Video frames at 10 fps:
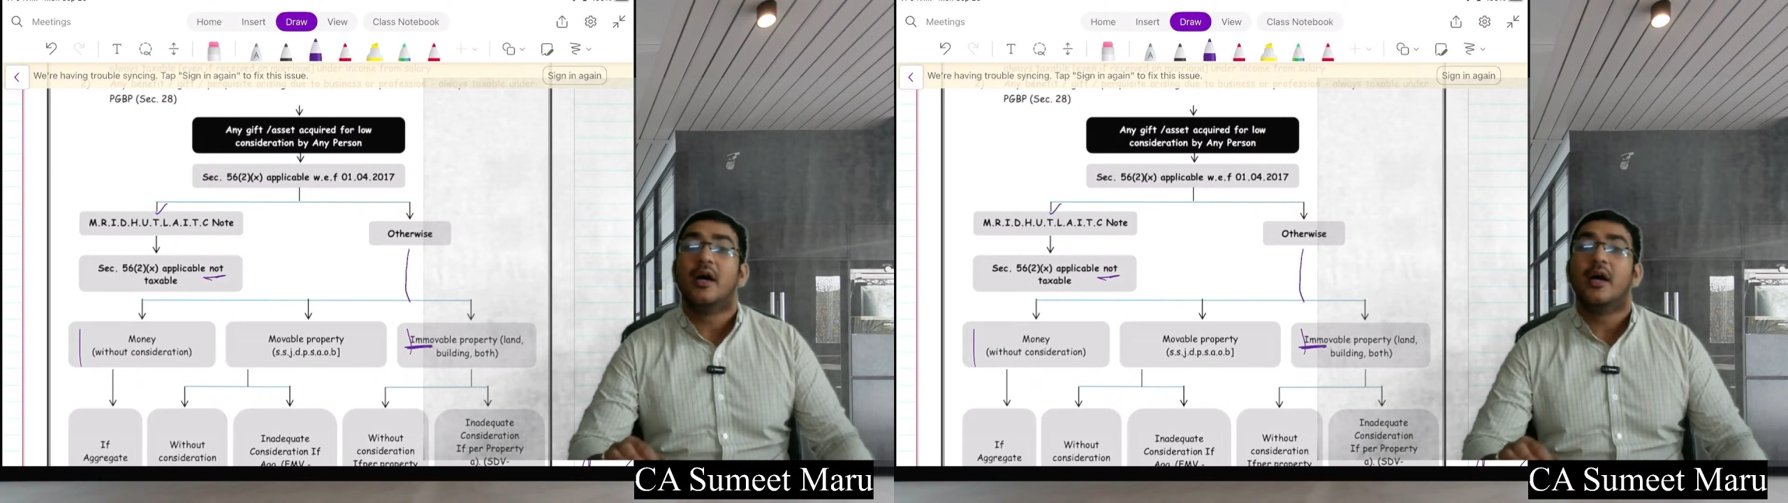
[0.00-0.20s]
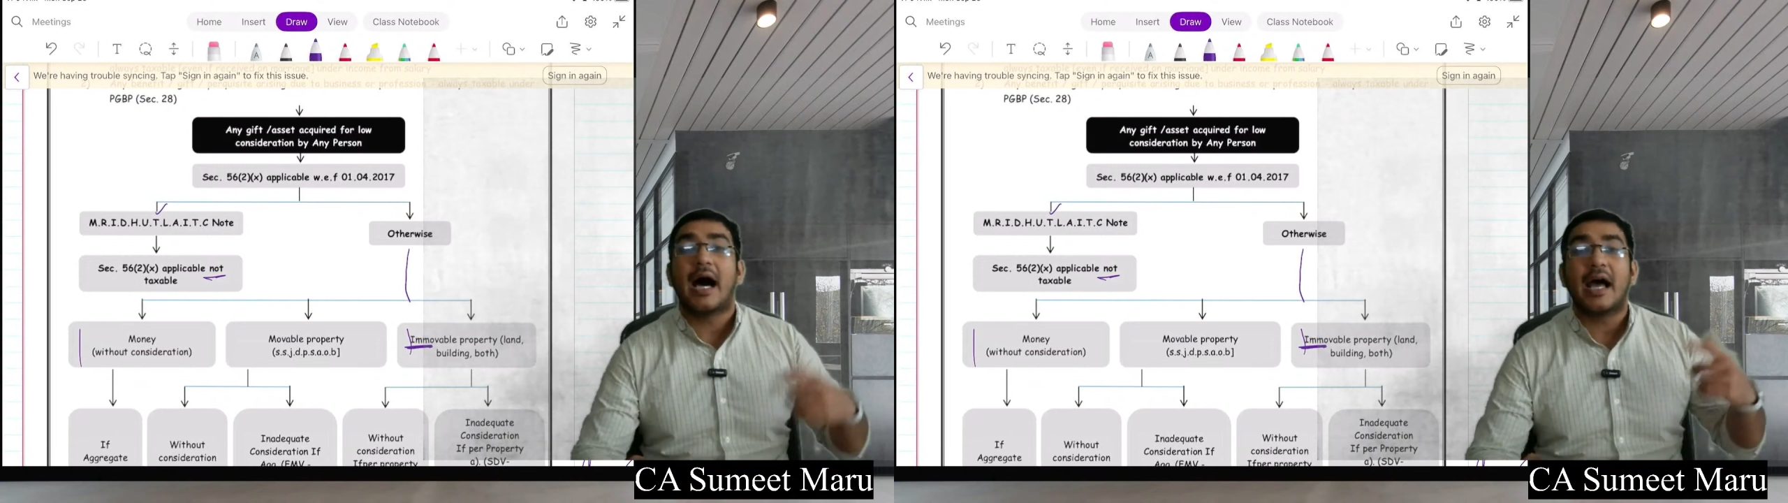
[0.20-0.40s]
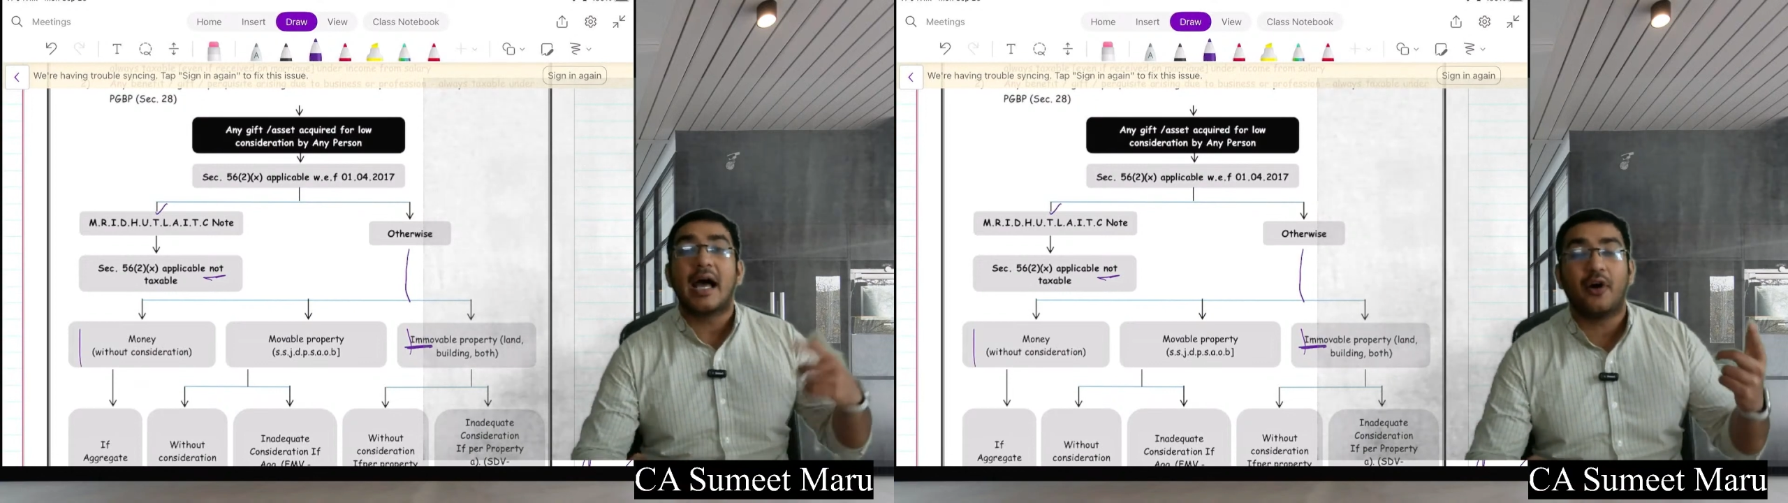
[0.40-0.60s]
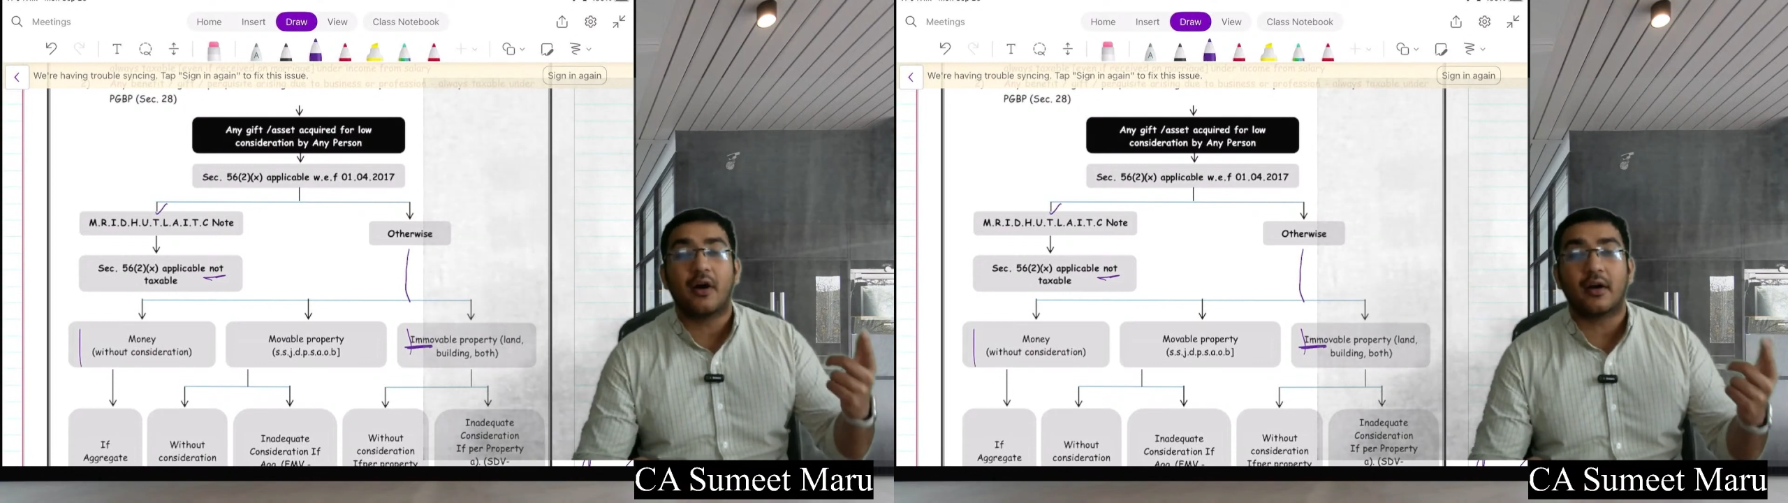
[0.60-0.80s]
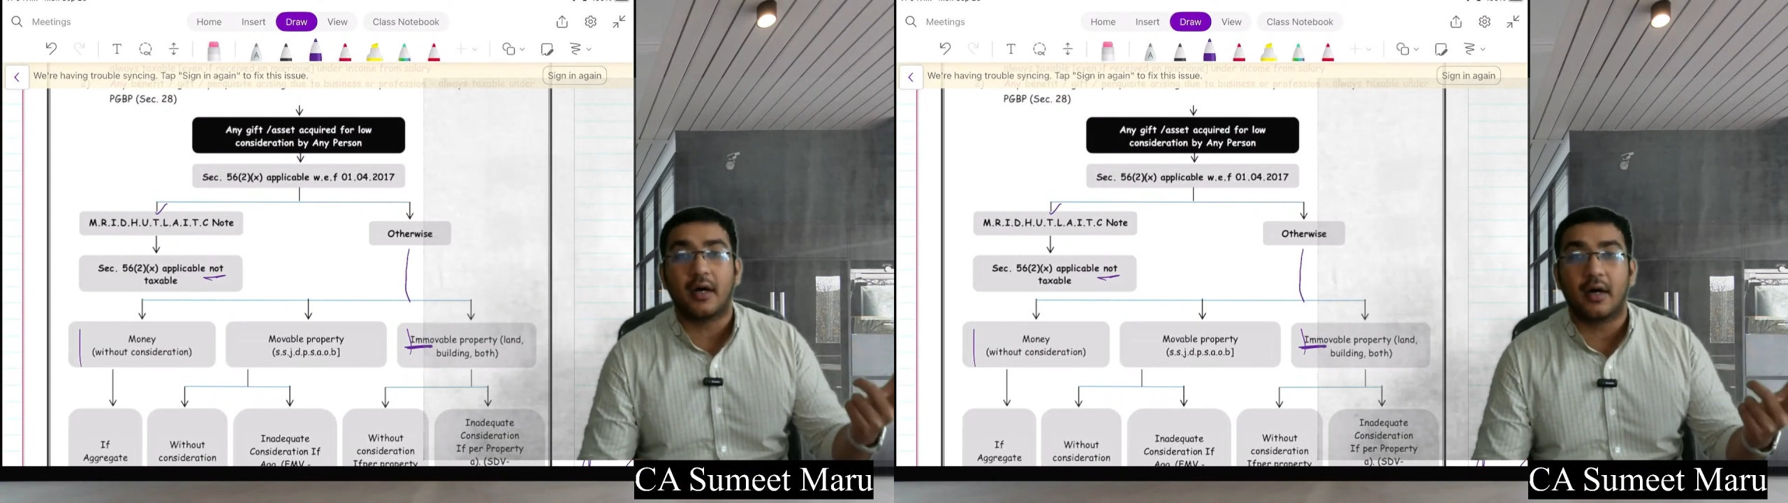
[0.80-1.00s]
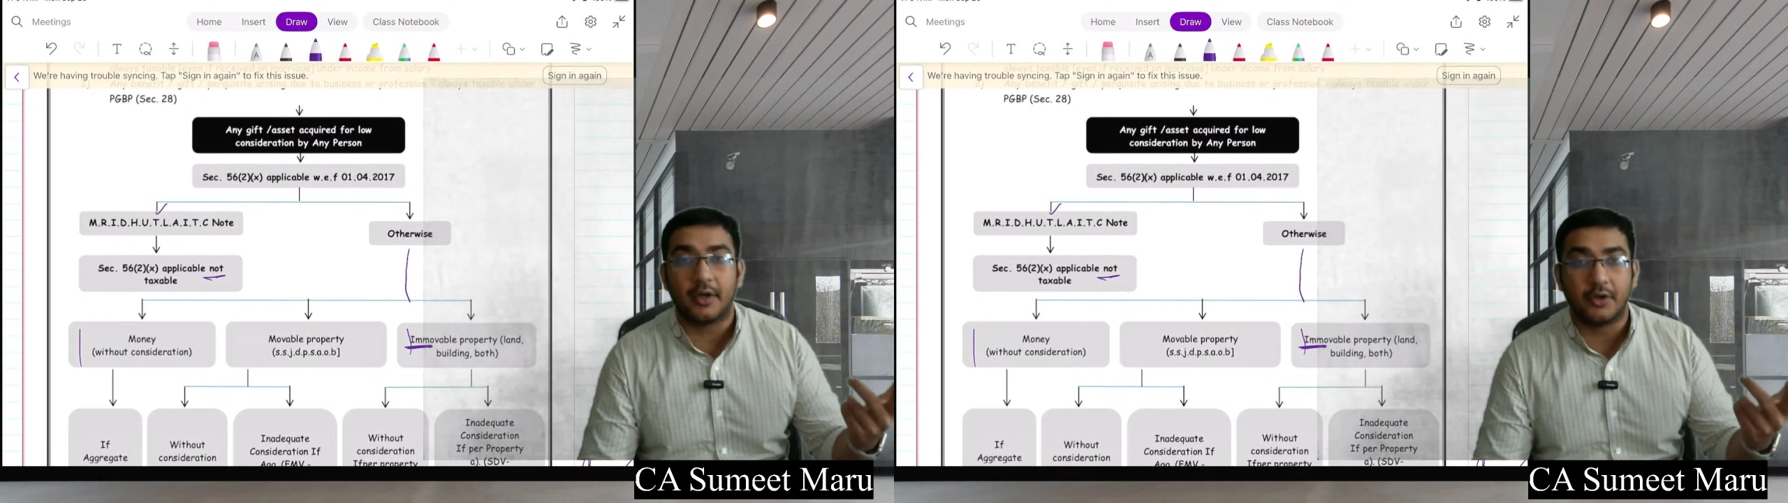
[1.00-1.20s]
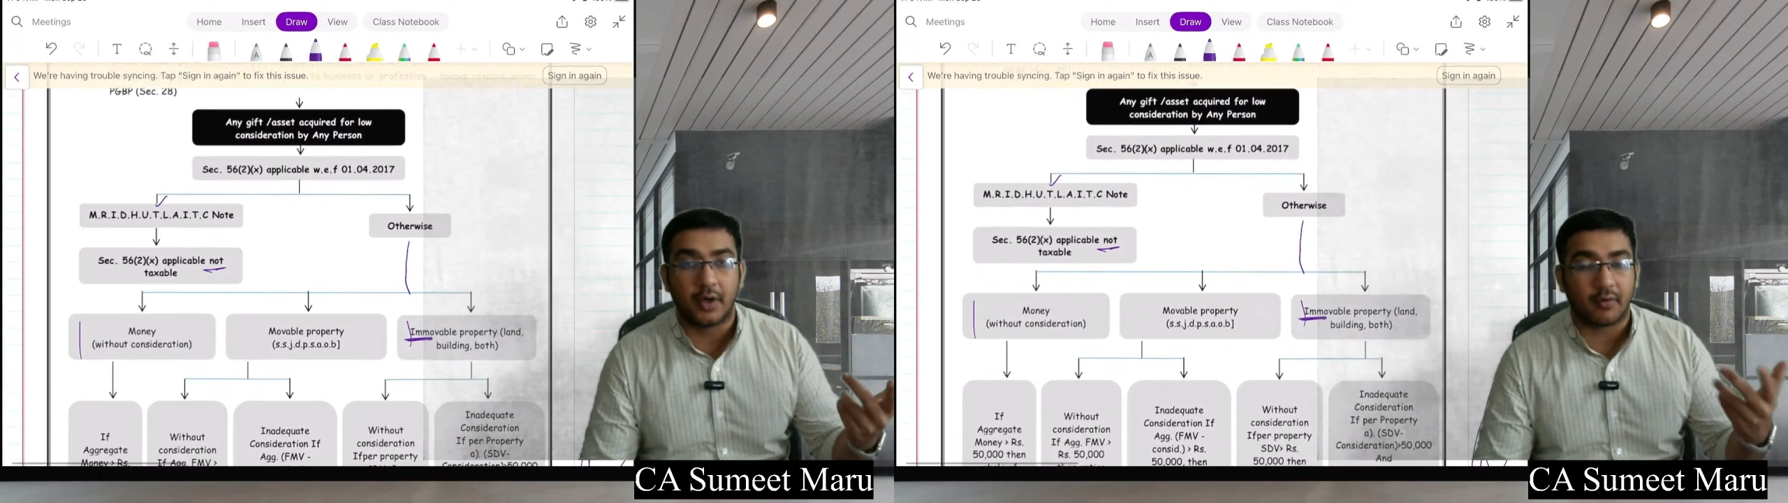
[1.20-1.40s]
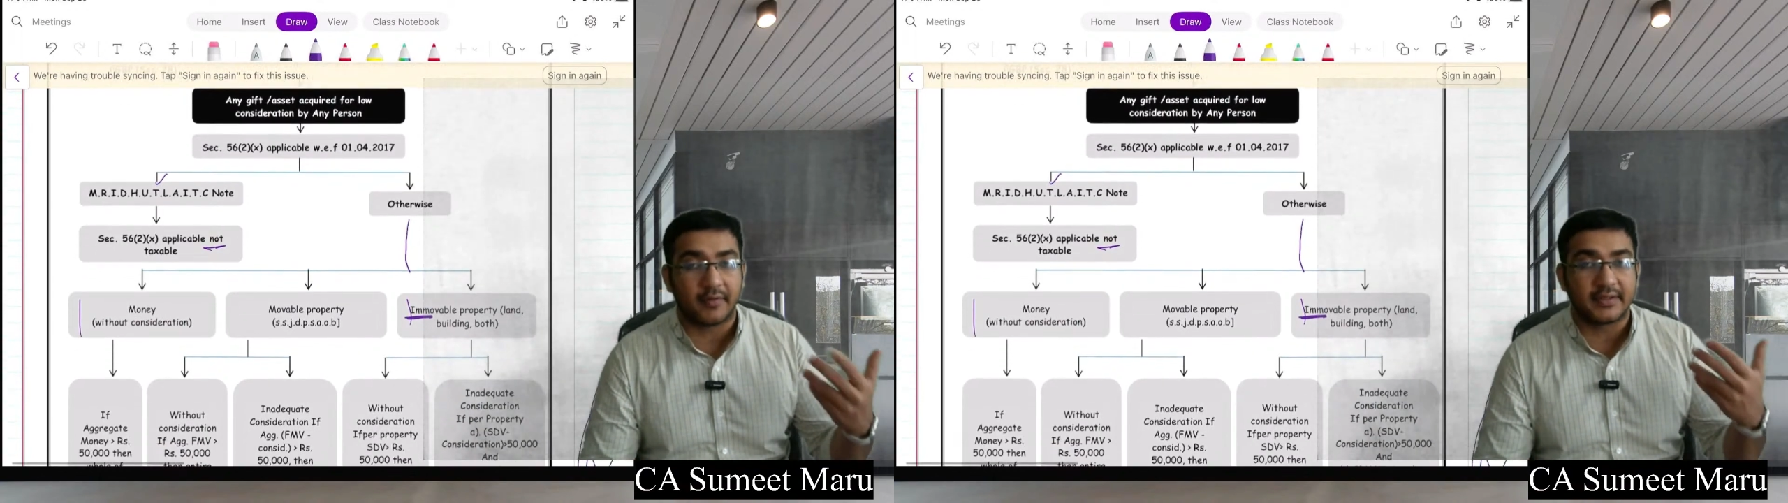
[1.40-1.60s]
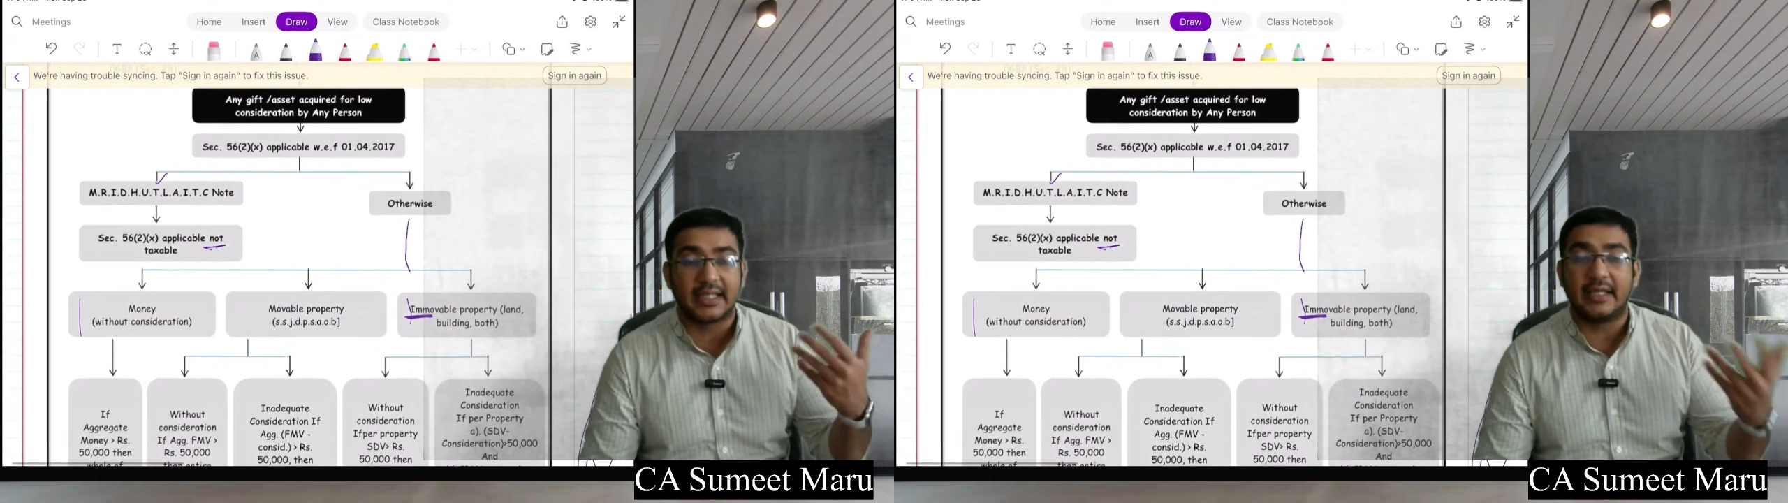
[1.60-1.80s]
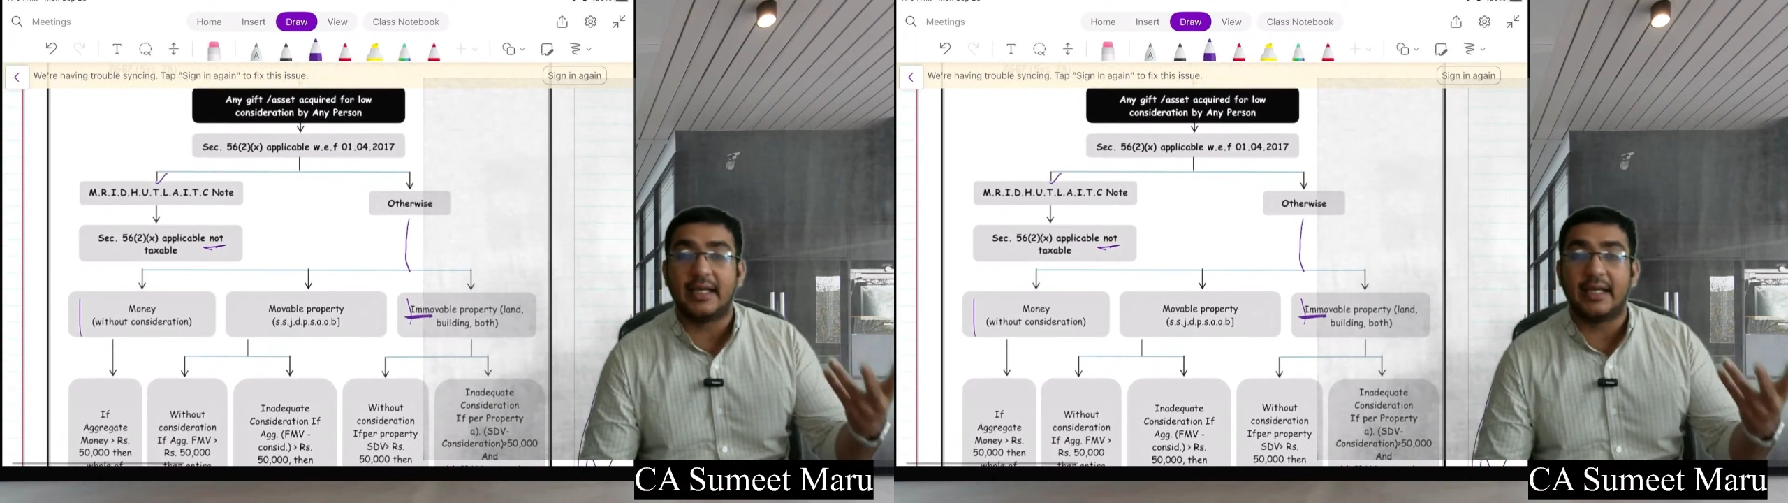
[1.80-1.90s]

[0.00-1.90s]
I for your what we say